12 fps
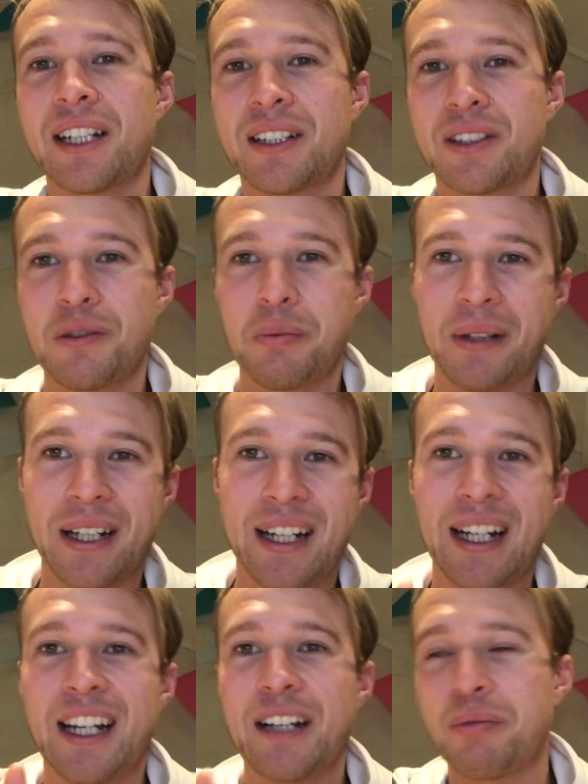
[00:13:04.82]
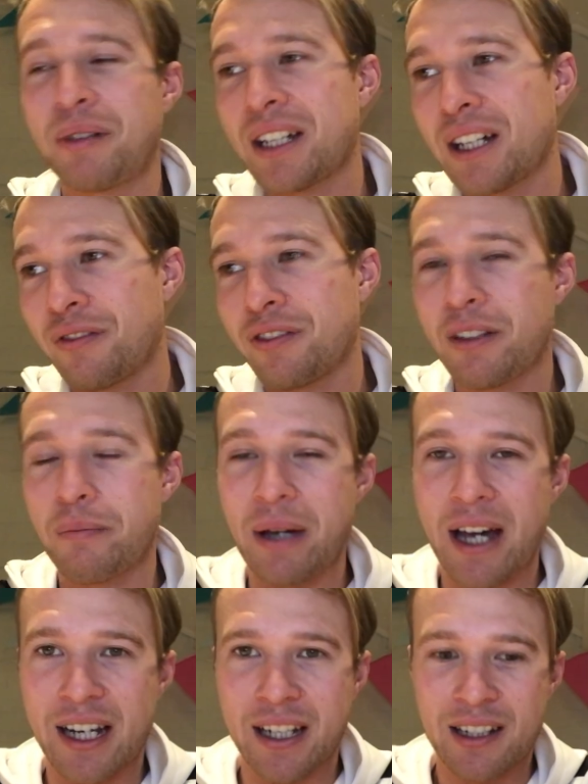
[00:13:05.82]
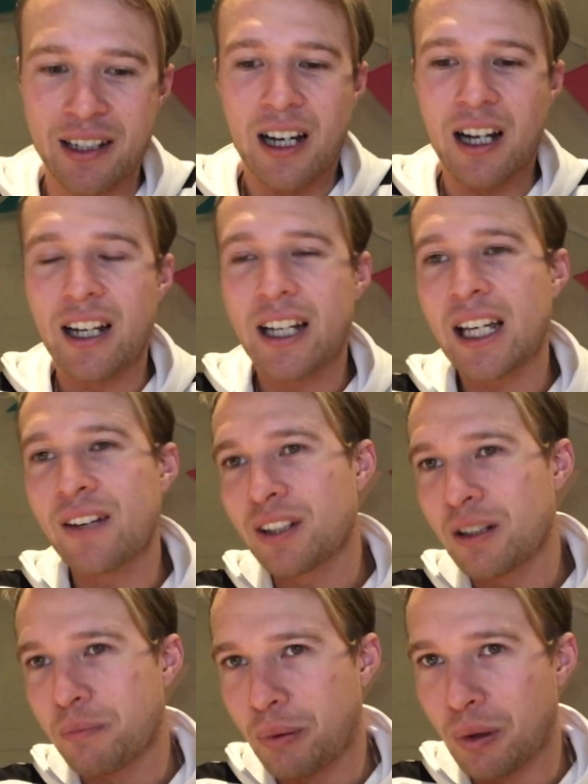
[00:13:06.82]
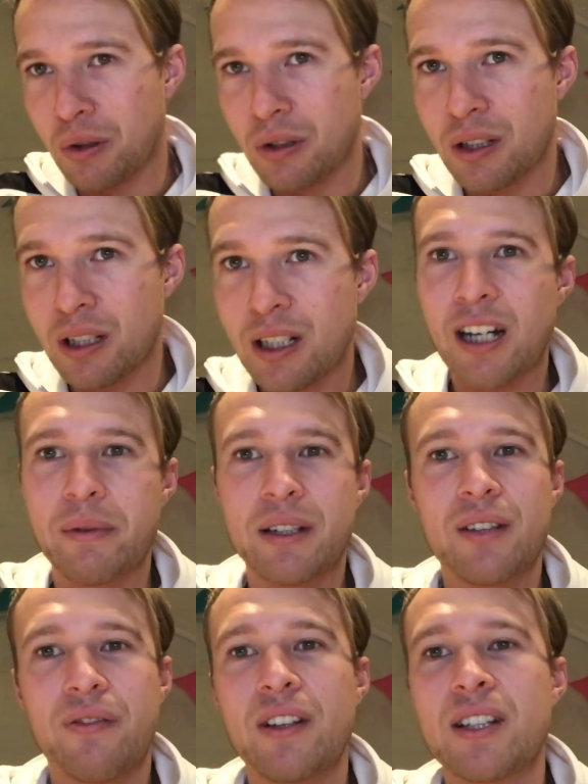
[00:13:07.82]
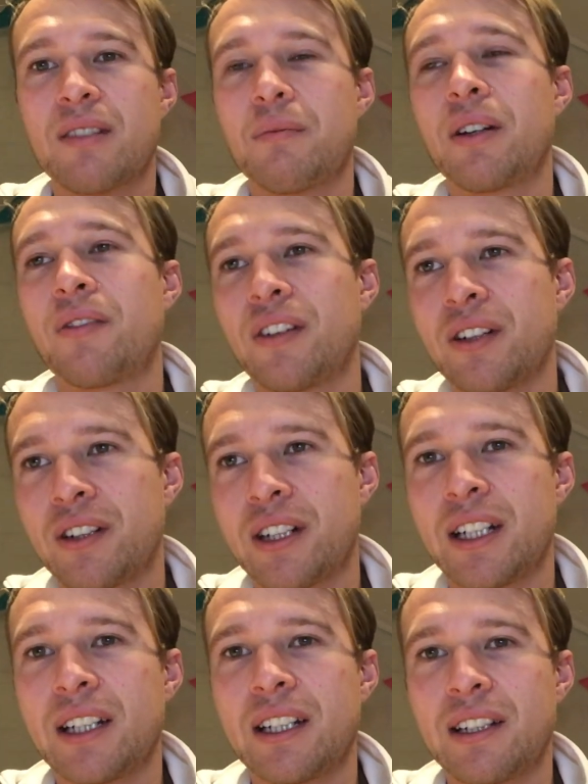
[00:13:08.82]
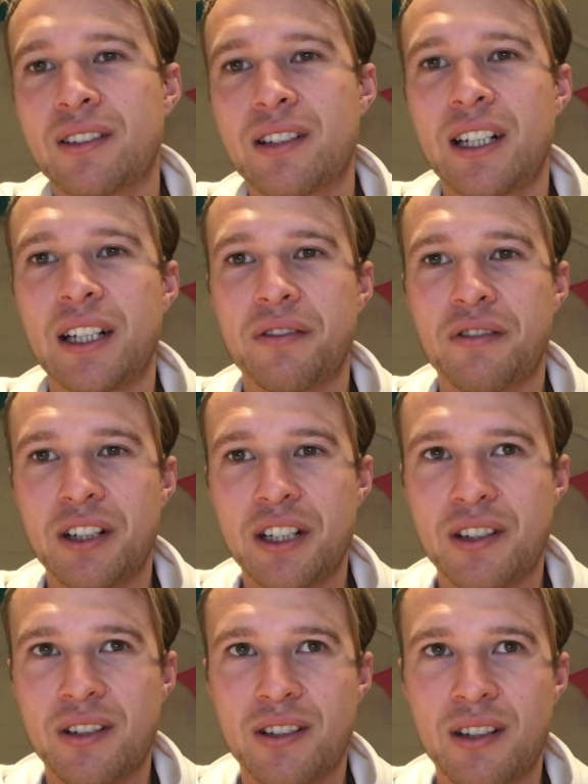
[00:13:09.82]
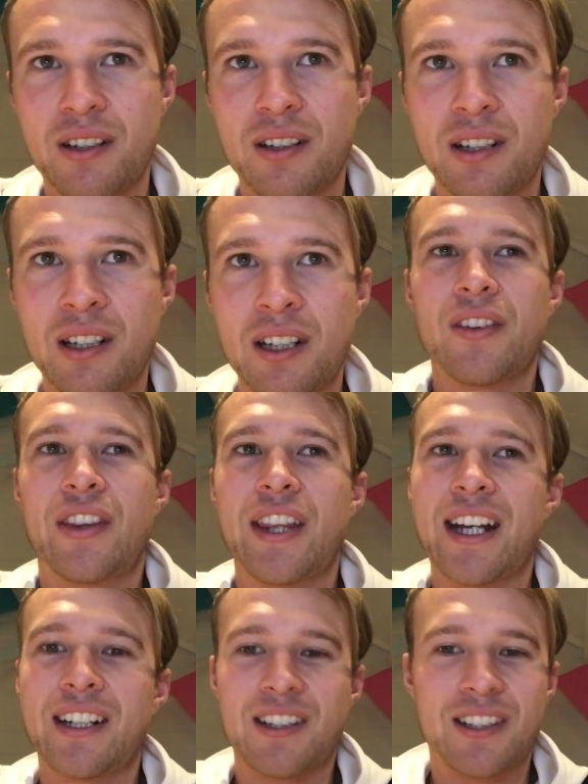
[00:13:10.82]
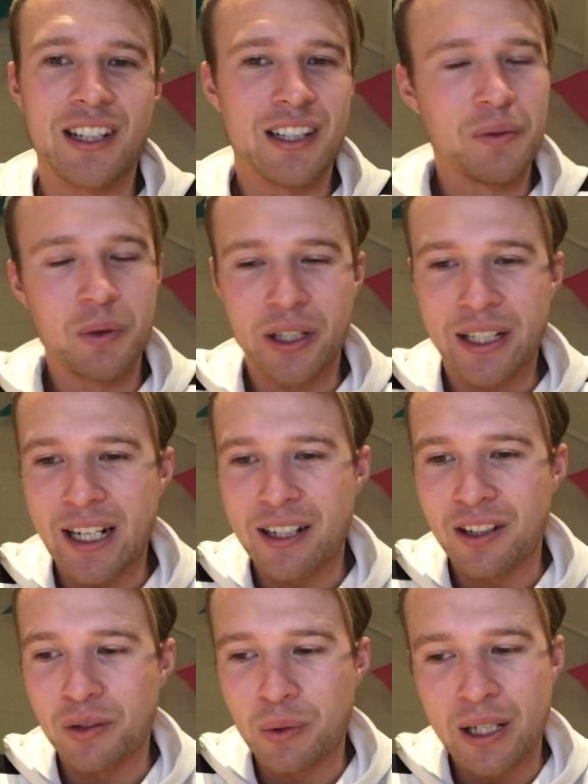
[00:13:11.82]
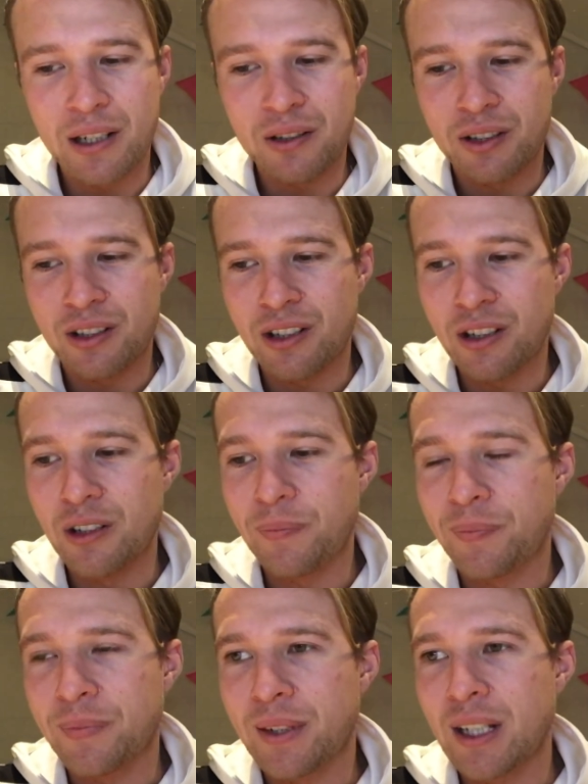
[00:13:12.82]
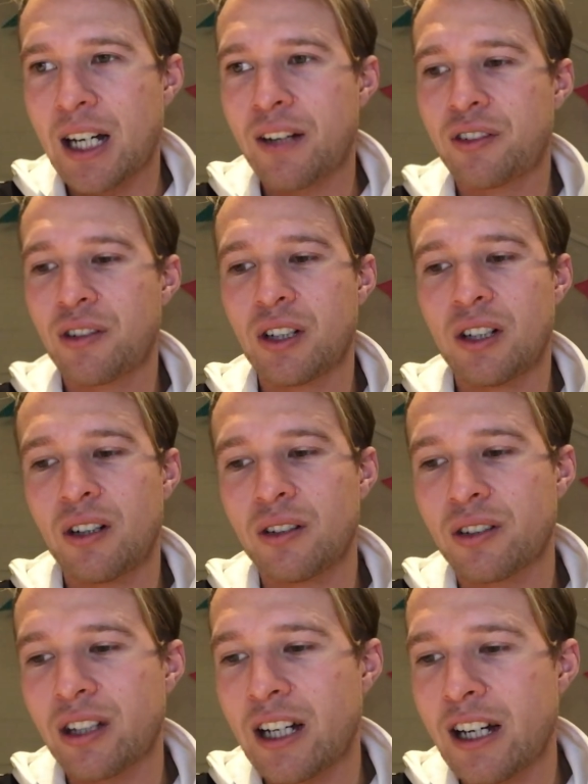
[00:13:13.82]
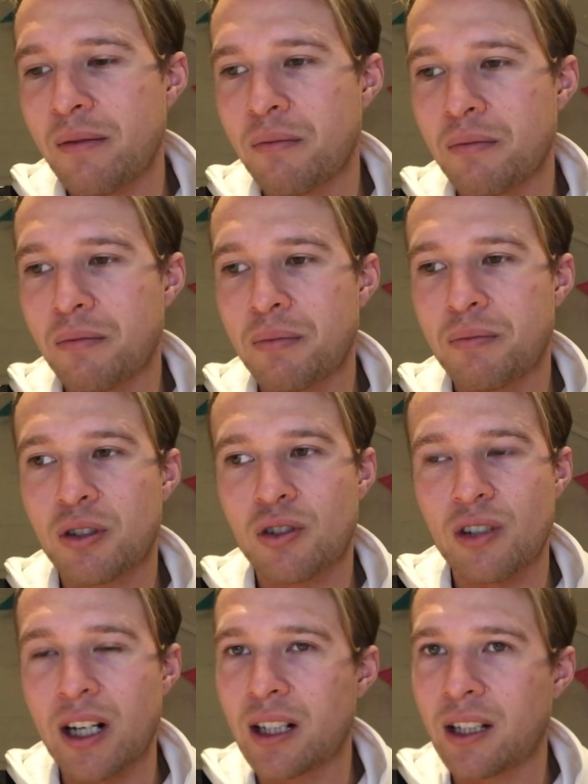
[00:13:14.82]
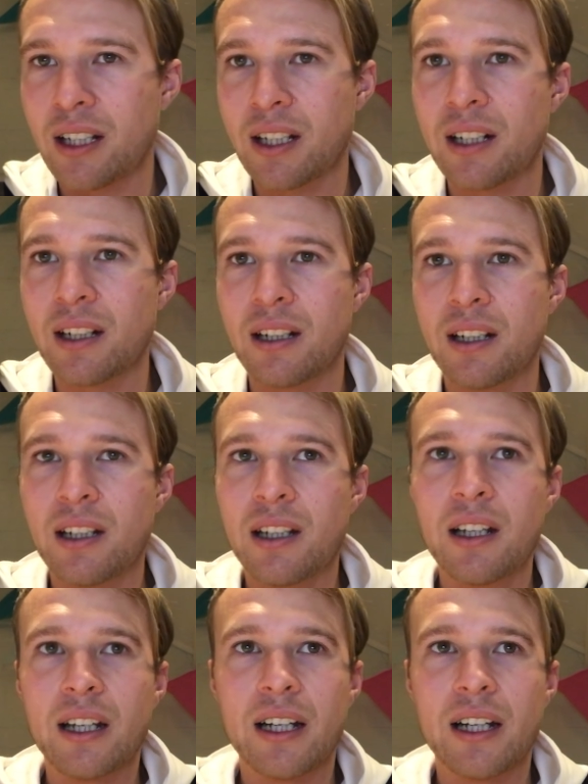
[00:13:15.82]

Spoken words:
a technical player. I like playing out from the back. I like having the ball. I'm a defensive midfielder in these kind of regions, and that just didn't work out as well. So after a long time struggling in